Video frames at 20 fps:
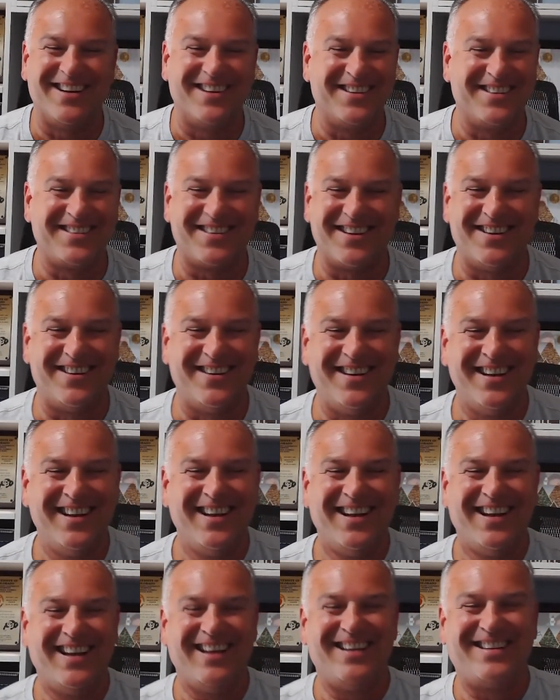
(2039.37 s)
know, so yeah.
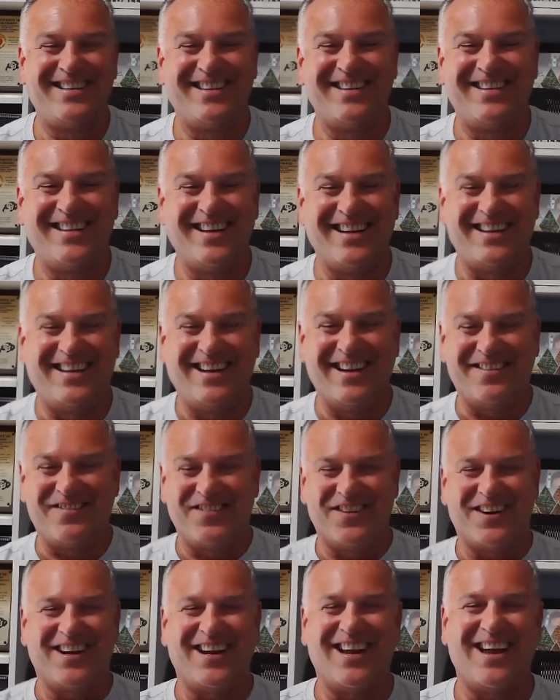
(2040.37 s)
It's just a
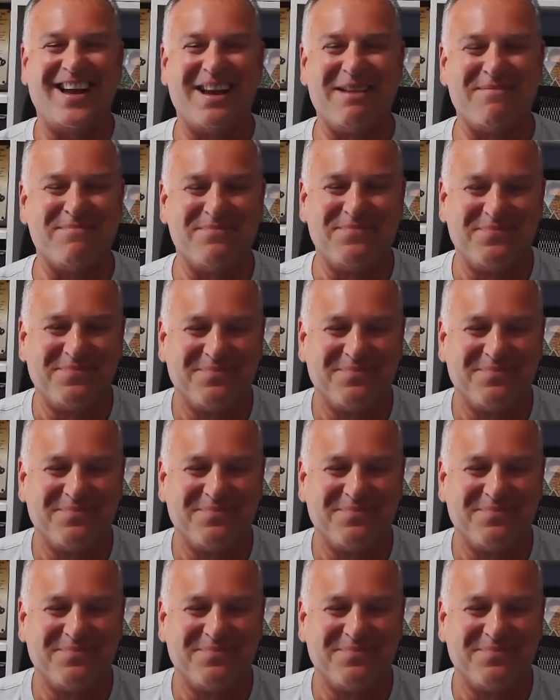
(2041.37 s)
different game.